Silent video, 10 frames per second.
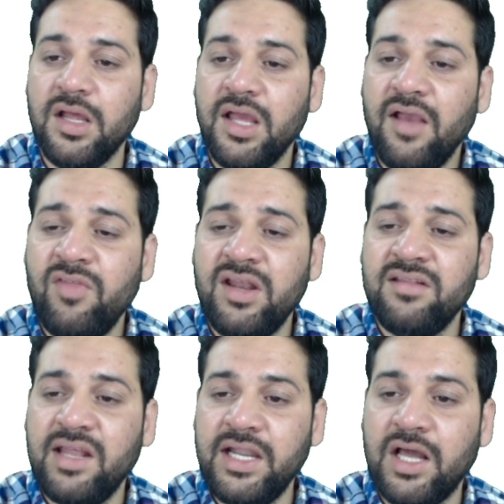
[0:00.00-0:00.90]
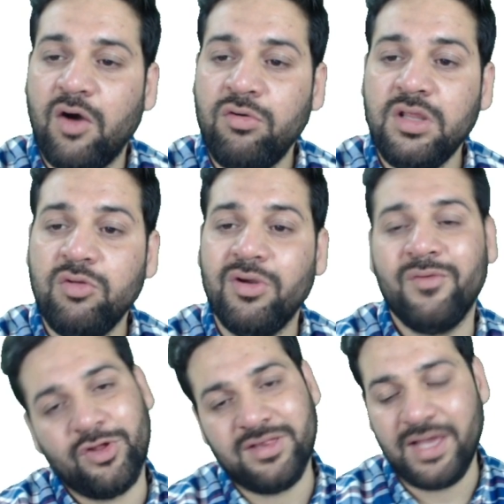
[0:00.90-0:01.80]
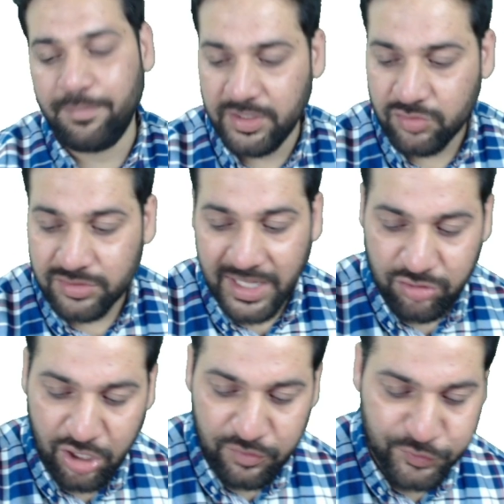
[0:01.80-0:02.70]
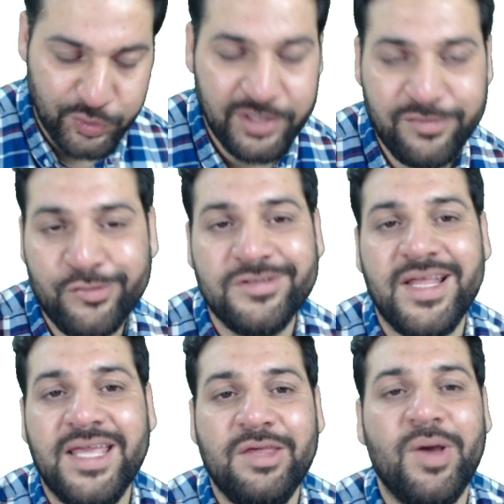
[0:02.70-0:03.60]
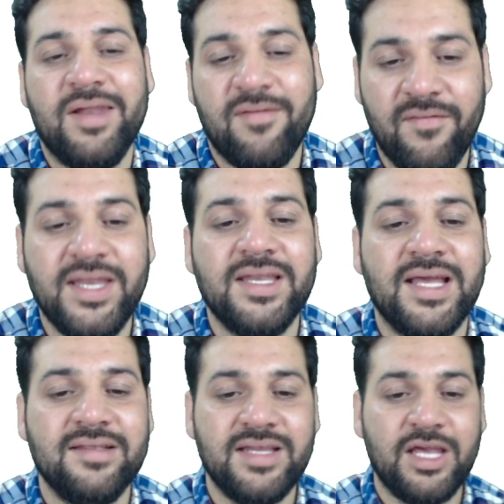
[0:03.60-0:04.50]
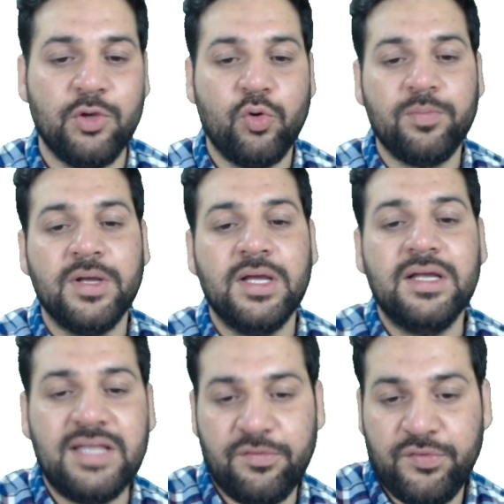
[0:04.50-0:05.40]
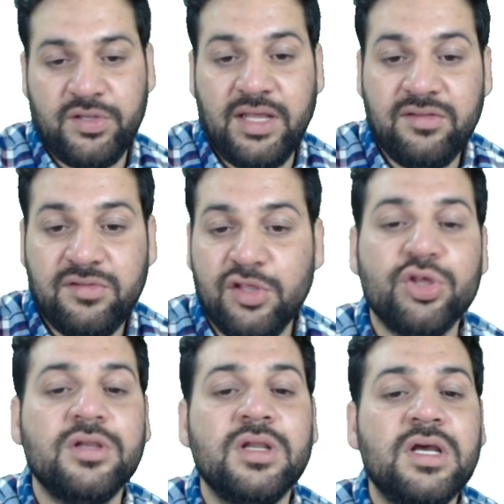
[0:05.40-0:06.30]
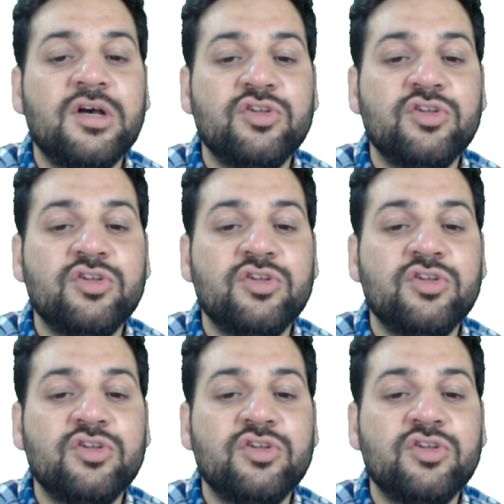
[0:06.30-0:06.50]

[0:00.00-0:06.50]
If there is any doubt, you can WhatsApp me. So that's all for today, students. Thank you and have a very nice day. I hope that was a nice session.